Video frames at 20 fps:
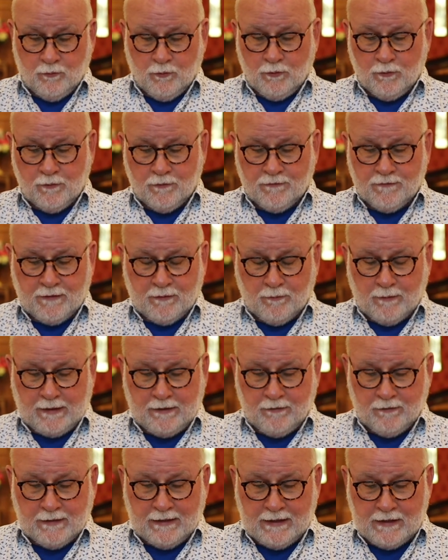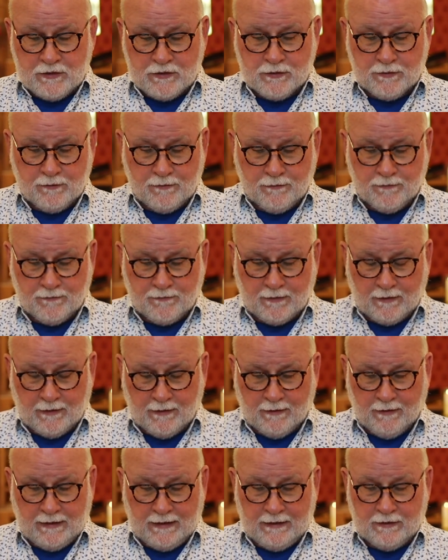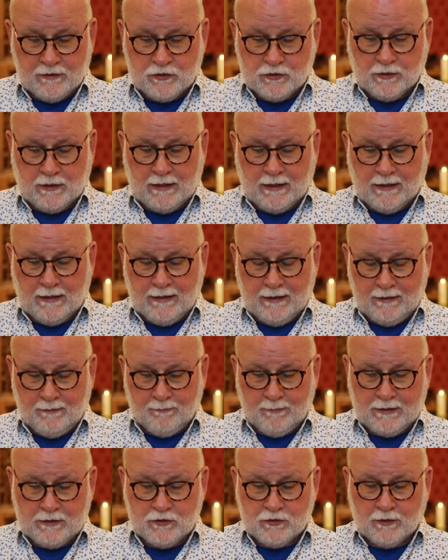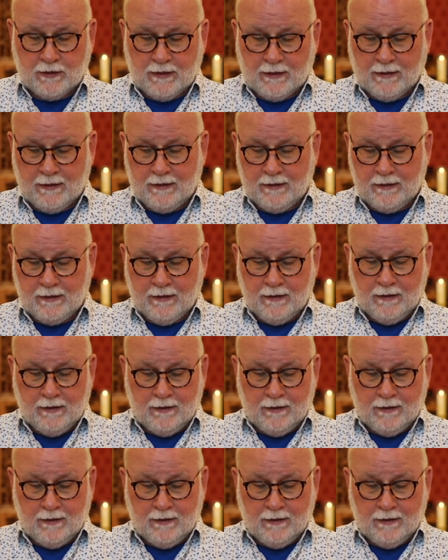rules and regulations in July, mid-July,